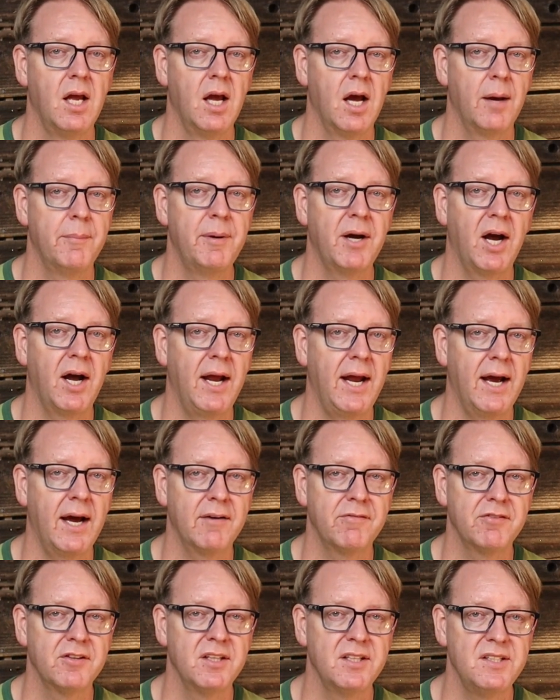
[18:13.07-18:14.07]
About
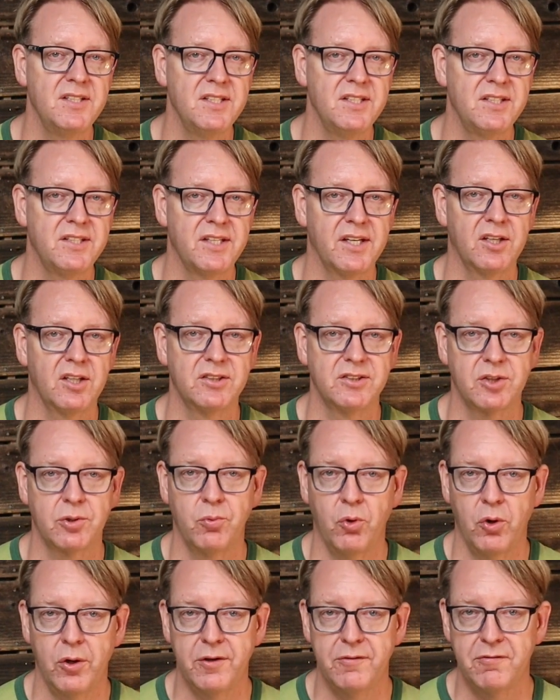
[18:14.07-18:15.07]
half of the details are
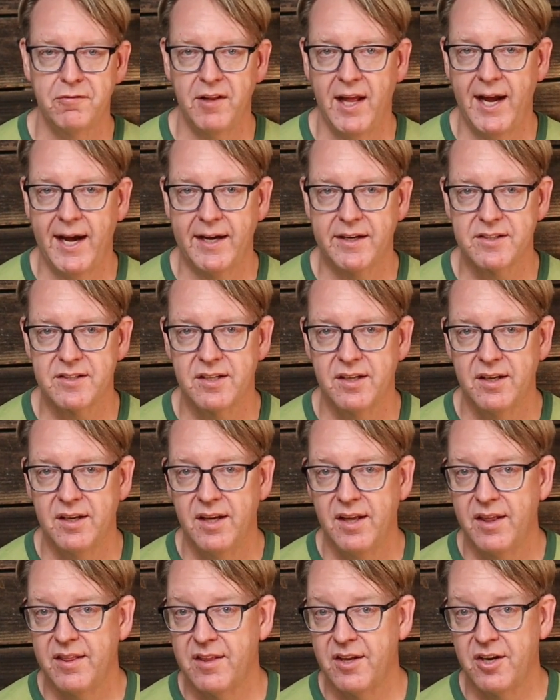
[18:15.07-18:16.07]
worn flat.
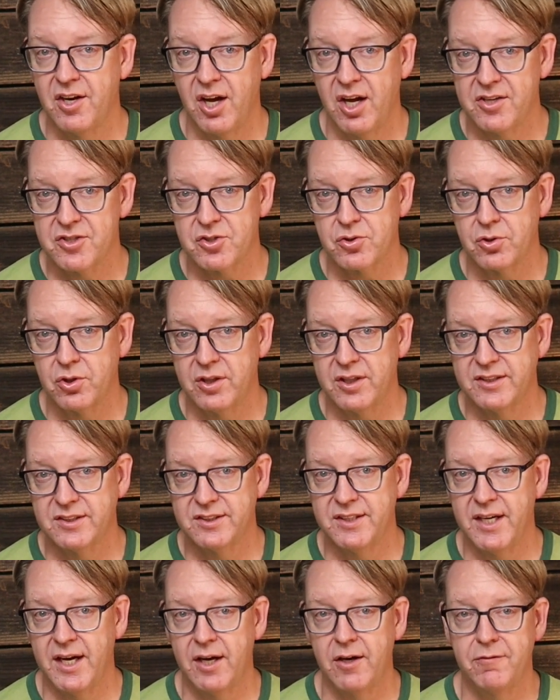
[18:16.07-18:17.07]
The nostril
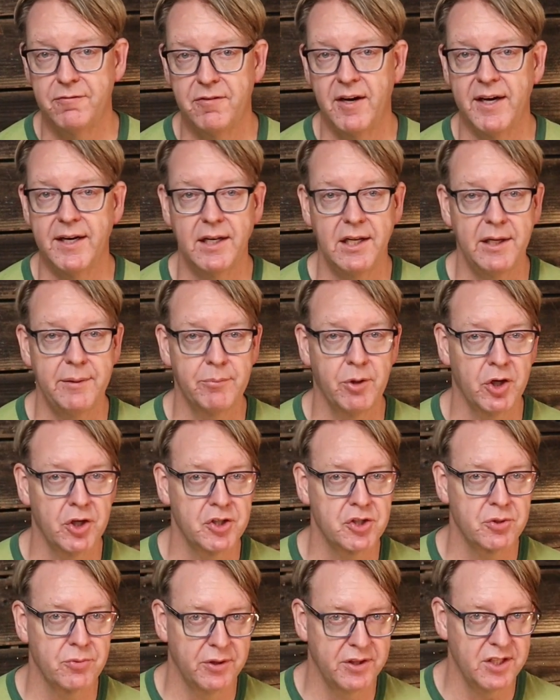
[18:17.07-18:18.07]
is now finally
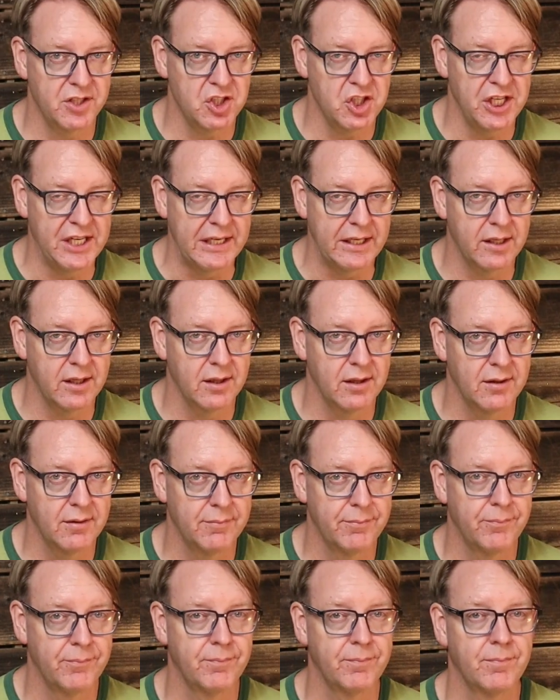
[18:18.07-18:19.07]
merged with the cheek.
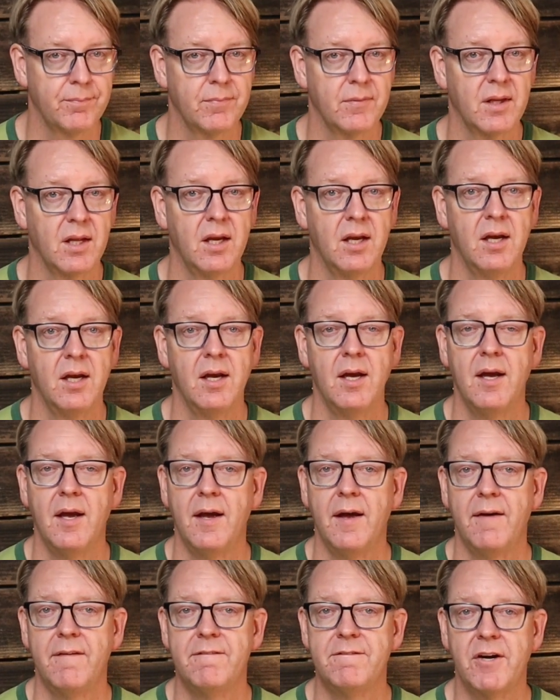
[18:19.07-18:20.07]

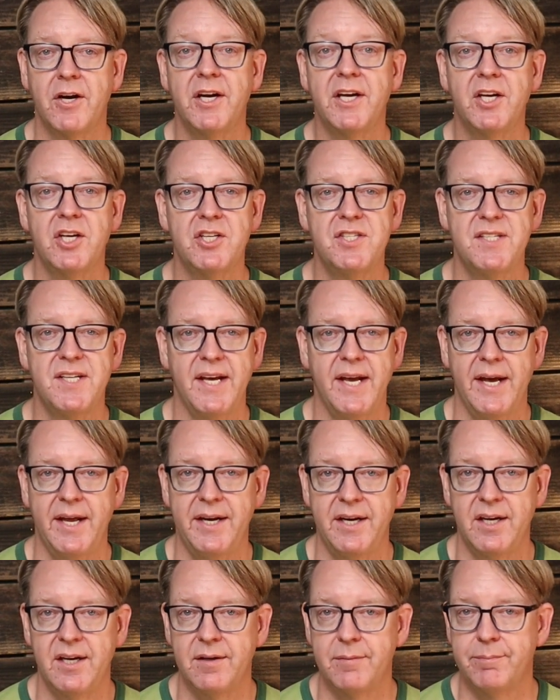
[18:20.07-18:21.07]
Very good
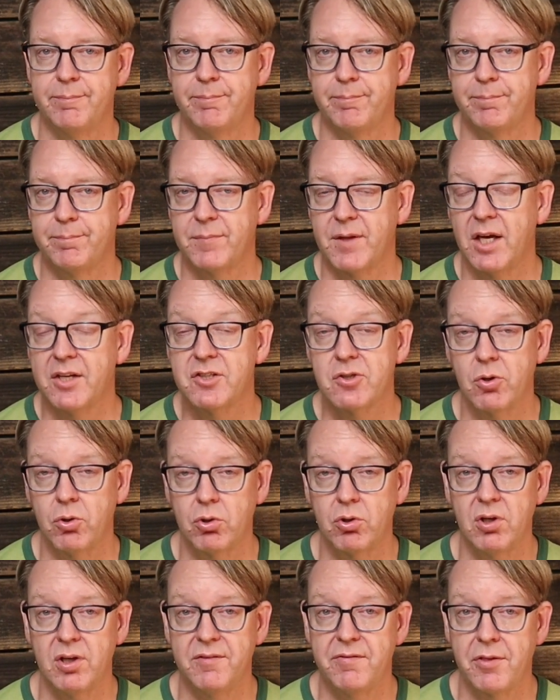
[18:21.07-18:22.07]
10. A
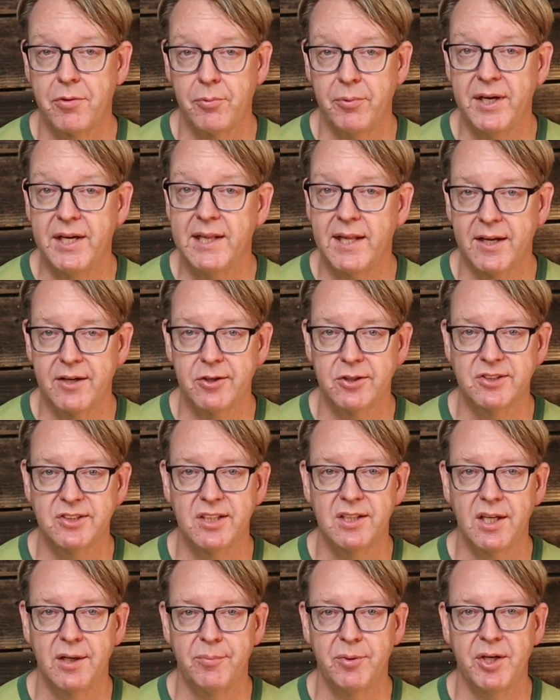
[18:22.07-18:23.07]
total of 3 letters
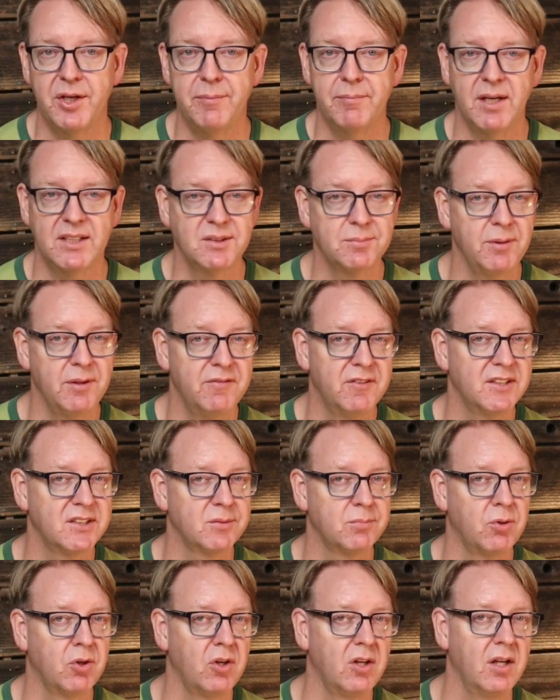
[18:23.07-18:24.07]
in Liberty must be
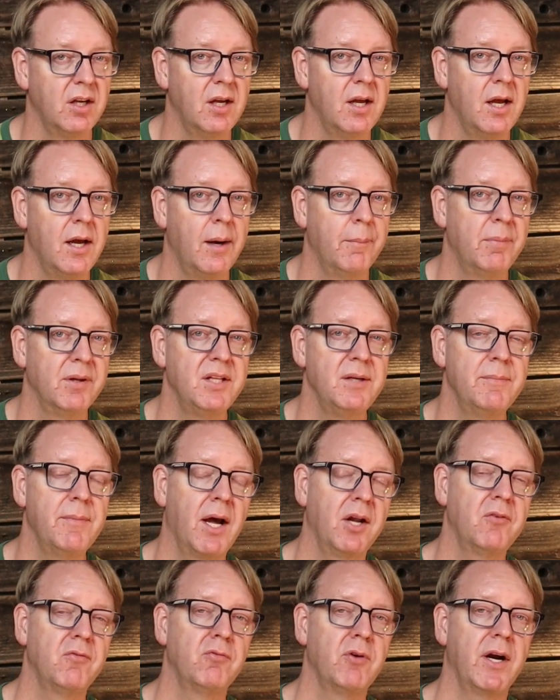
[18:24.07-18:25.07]
visible, but the
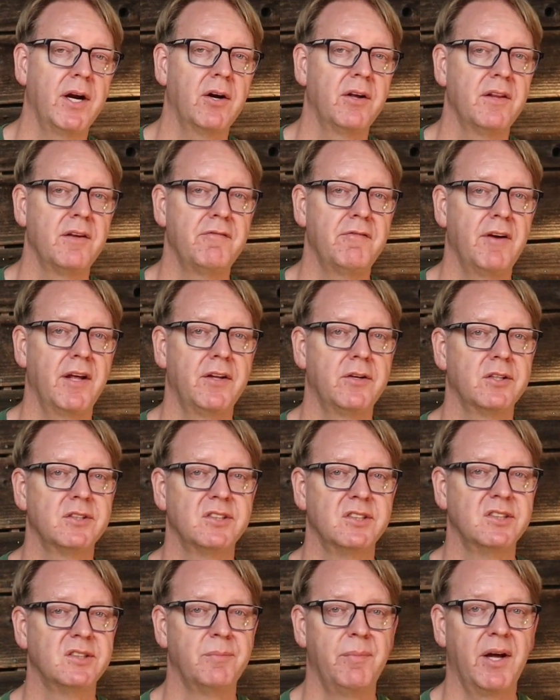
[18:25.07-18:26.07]
amount of wear on the
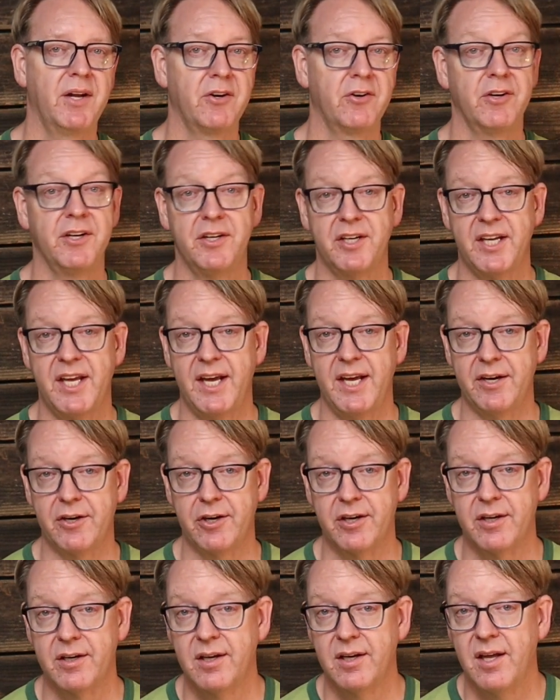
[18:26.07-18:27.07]
feathers is a better indicator.